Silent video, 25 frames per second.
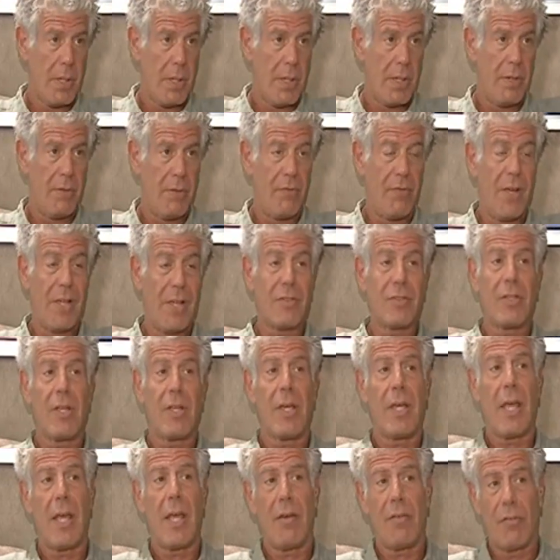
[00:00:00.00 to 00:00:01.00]
and
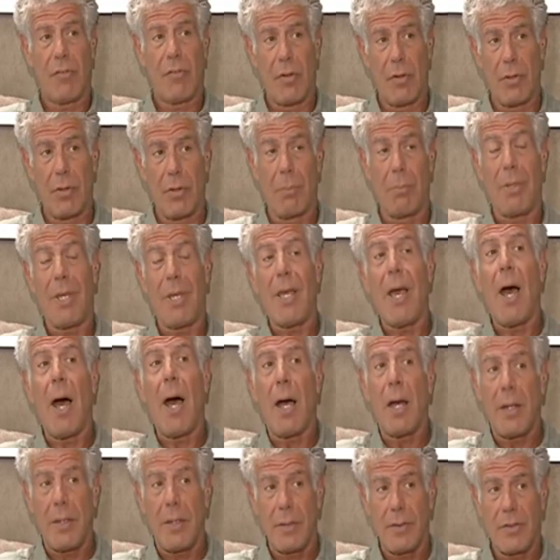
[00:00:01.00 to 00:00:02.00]
investigate further
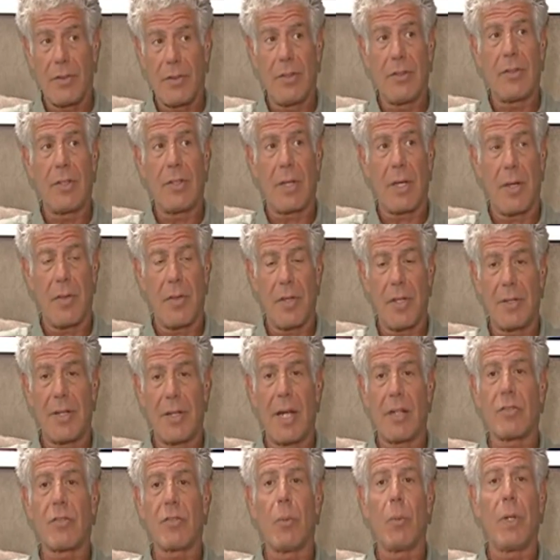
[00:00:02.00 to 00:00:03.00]
beyond Sisig. I think
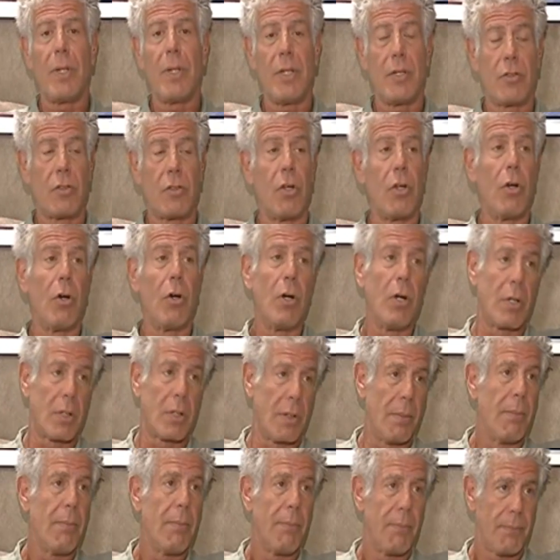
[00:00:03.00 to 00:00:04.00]
that's the one that's going to hook
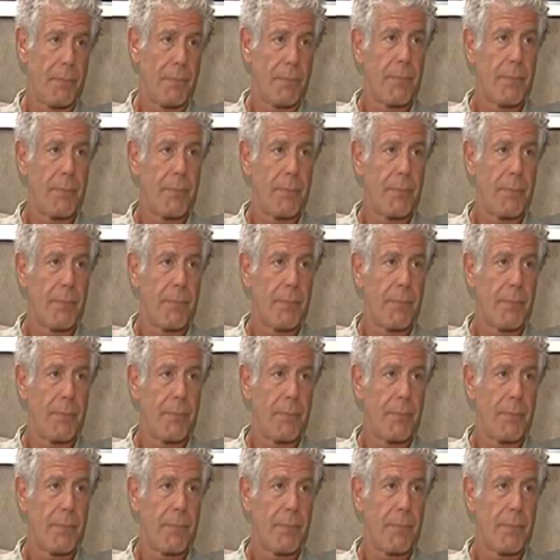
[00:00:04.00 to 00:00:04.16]
them.